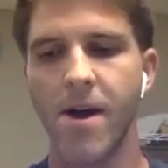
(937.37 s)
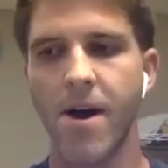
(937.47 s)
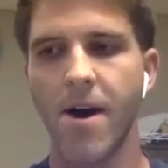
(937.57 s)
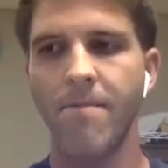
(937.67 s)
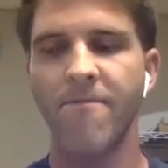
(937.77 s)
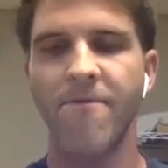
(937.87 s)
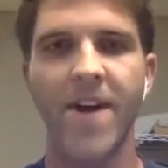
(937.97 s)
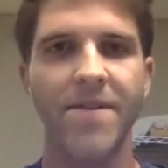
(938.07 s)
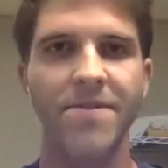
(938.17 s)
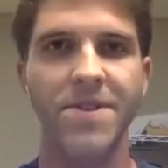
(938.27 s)
Um,
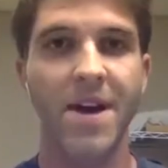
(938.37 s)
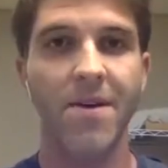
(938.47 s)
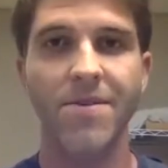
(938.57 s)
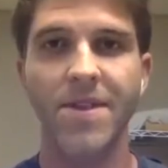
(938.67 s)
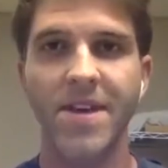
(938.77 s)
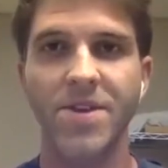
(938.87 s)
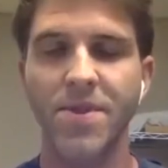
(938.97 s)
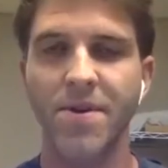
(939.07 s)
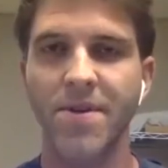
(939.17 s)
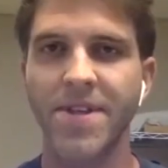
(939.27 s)
for athletes nowadays,
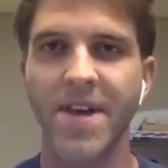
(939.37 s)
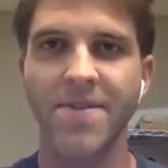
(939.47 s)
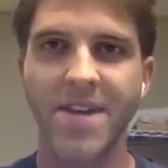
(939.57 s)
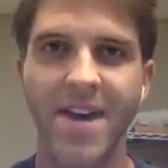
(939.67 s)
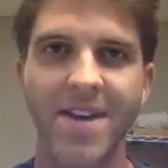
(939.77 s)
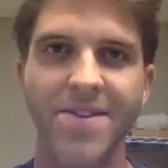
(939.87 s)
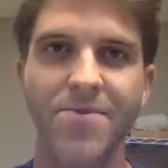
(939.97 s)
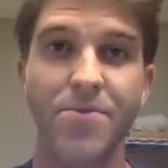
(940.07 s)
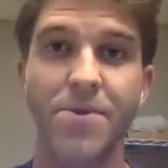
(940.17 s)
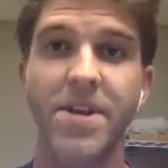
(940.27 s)
we know that's not the case.
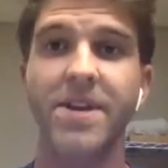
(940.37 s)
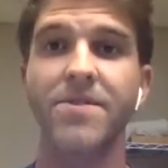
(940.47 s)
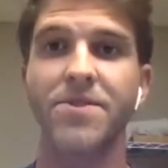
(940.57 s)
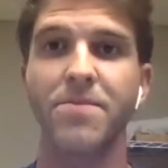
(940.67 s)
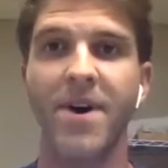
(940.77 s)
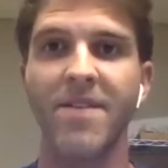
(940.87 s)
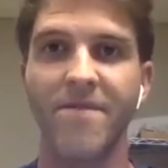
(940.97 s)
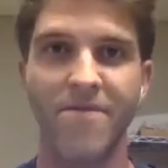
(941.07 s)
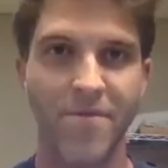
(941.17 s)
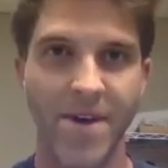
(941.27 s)
There's a ridiculous amount
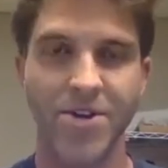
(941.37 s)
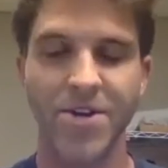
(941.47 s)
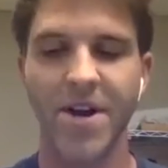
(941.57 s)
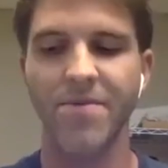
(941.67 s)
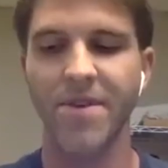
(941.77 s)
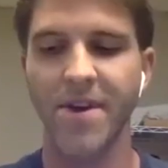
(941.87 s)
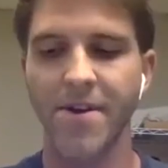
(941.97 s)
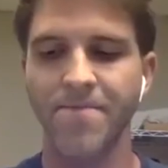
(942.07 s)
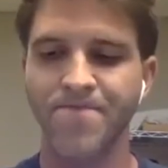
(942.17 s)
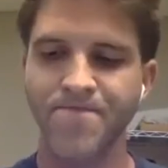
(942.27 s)
of information out there.